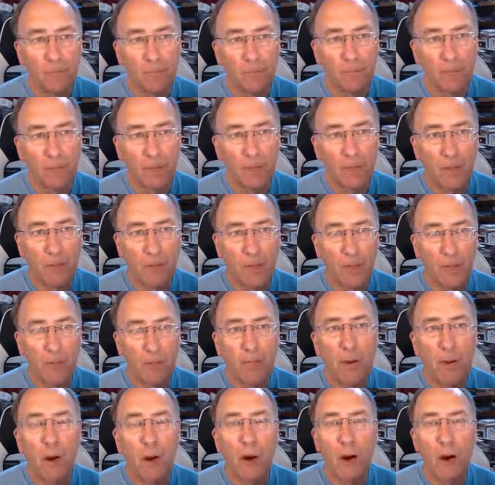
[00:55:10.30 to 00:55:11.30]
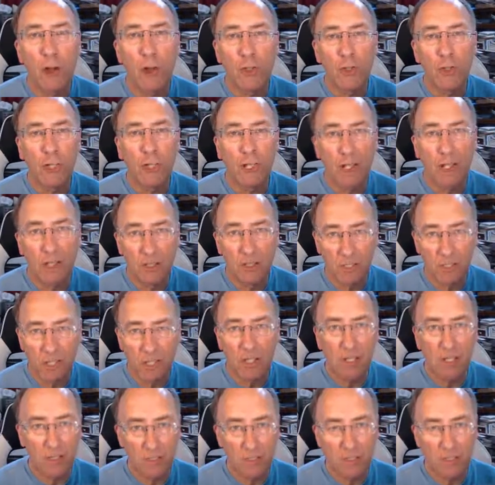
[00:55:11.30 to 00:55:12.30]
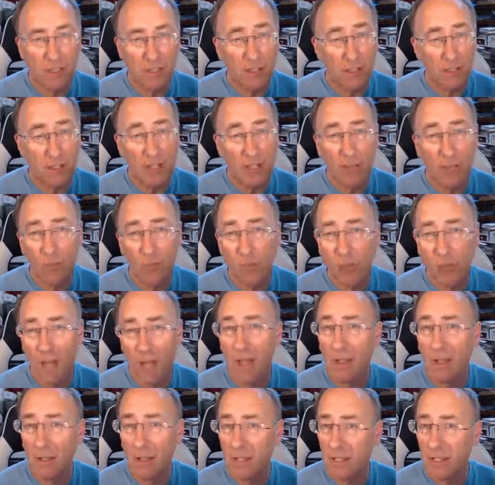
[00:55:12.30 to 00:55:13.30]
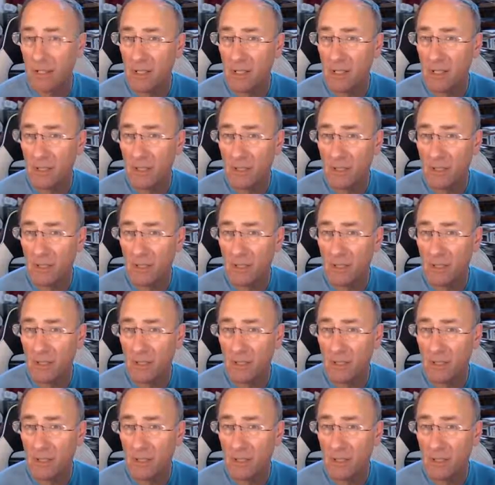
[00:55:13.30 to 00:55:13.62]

They partially exist in the same reality,